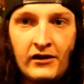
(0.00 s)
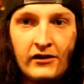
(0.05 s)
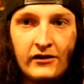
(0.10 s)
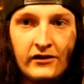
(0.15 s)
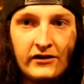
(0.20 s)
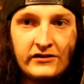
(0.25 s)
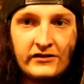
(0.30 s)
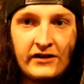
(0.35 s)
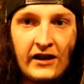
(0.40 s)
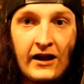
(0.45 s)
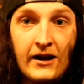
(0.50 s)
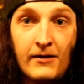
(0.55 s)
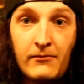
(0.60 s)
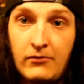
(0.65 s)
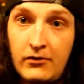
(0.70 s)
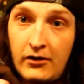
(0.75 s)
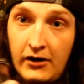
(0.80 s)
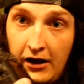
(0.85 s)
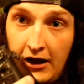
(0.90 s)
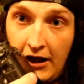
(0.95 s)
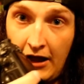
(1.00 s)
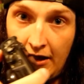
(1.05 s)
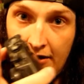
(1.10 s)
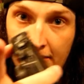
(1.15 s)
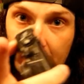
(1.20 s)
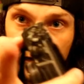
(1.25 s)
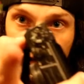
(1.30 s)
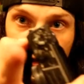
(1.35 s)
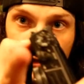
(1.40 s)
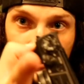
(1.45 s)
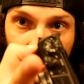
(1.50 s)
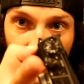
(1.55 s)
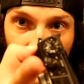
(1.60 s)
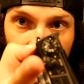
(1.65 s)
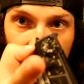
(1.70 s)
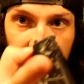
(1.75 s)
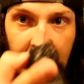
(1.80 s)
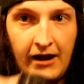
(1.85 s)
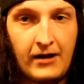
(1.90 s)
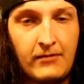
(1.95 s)
this camera and
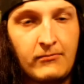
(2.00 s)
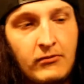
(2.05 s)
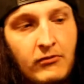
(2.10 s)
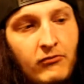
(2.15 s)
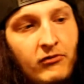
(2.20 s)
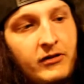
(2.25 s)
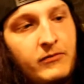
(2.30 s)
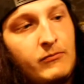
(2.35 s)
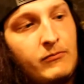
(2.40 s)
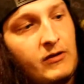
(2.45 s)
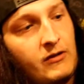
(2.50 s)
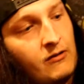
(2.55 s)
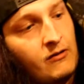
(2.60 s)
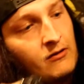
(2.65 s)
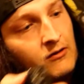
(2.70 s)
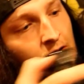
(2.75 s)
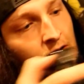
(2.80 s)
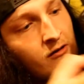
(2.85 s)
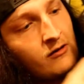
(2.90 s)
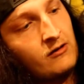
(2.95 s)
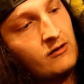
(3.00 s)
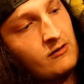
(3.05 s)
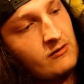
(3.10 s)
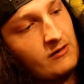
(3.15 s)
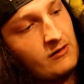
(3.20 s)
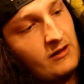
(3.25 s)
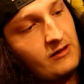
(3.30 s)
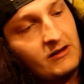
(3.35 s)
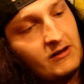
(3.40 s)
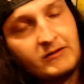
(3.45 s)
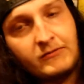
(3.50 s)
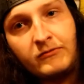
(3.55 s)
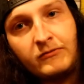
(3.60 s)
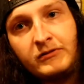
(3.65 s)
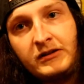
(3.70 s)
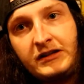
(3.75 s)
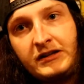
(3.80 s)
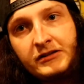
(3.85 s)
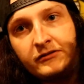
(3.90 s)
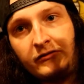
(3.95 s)
that camera with me, that this will
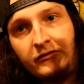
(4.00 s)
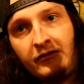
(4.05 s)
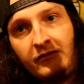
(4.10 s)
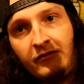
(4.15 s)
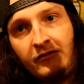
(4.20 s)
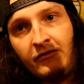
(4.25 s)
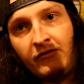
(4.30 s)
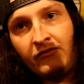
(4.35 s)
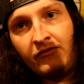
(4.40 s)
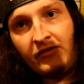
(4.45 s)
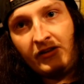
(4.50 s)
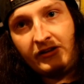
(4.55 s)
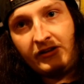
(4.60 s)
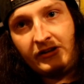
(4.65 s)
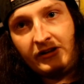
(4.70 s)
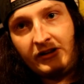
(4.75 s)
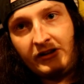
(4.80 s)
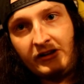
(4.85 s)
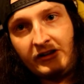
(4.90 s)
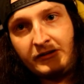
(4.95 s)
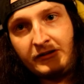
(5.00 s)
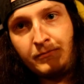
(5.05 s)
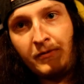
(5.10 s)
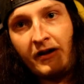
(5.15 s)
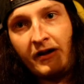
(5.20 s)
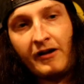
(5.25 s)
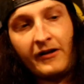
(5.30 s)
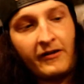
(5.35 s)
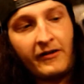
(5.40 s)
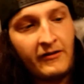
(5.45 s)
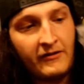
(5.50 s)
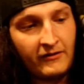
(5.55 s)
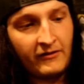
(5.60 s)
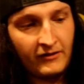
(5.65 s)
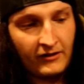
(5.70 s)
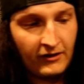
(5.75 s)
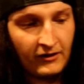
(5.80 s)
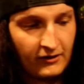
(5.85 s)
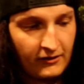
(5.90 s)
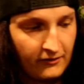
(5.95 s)
easily fit in this bag.
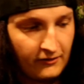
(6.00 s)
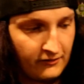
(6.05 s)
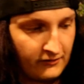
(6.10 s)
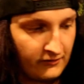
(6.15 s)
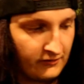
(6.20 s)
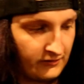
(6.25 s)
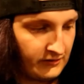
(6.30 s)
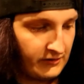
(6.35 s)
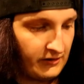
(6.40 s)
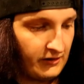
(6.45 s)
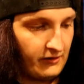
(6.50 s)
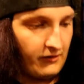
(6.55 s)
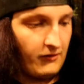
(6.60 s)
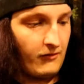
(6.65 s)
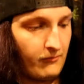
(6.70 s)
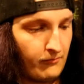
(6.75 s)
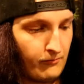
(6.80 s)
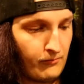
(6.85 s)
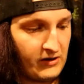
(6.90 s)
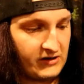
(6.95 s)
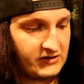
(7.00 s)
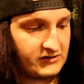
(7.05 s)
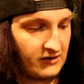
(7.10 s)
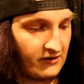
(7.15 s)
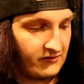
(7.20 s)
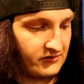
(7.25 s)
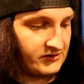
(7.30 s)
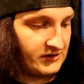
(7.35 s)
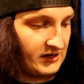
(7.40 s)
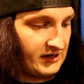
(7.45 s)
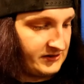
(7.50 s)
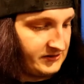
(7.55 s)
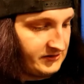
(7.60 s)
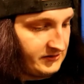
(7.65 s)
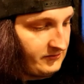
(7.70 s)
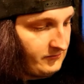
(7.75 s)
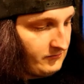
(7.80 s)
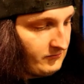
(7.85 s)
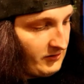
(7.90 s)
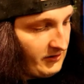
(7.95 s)
You know, based off sizing
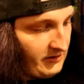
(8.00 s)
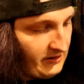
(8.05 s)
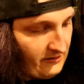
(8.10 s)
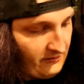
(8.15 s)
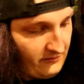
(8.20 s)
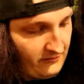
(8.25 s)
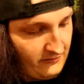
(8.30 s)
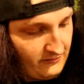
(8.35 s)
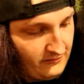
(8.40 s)
right here.